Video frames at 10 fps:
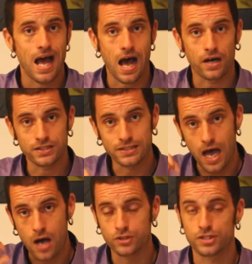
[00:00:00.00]

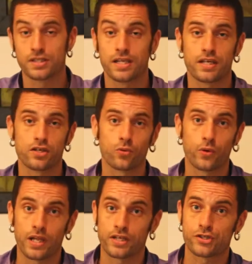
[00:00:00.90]
Undoubtedly you
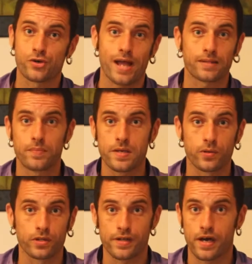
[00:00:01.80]
will attract
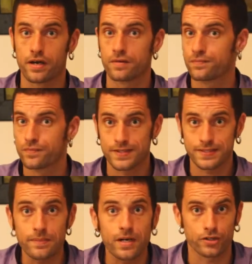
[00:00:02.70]
people that are
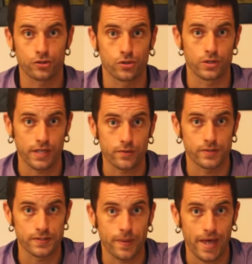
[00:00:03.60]
similar to you in that
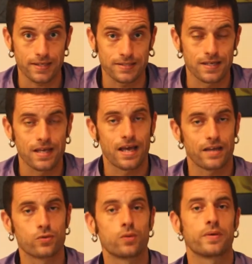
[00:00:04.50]
respect,
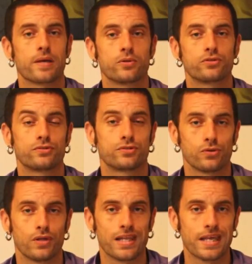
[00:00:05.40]
and you will be able
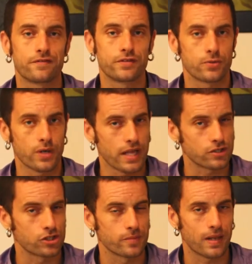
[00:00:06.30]
to live the
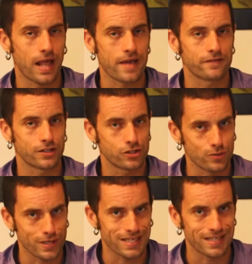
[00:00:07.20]
relationship life that
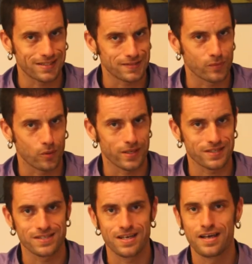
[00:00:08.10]
you need at this
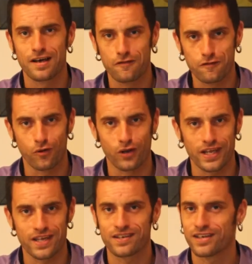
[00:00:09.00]
moment
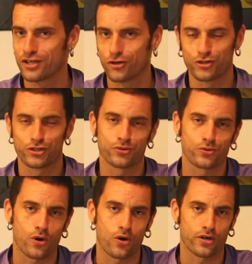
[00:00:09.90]
fully in order to
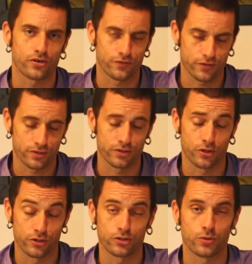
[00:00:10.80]
grow, in
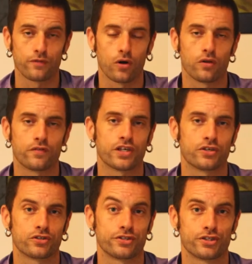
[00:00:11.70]
order to evolve, in
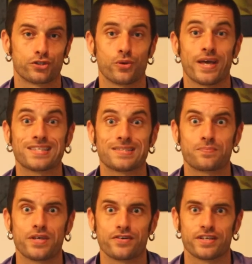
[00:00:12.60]
order to
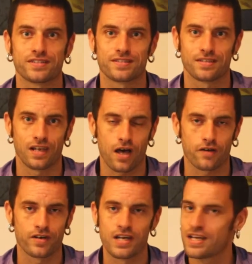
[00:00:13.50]
experience
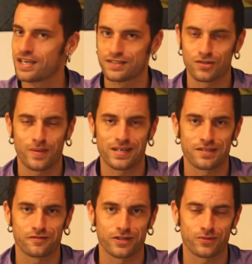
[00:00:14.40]
love in so many
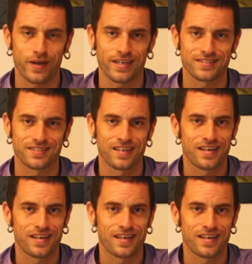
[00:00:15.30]
different ways.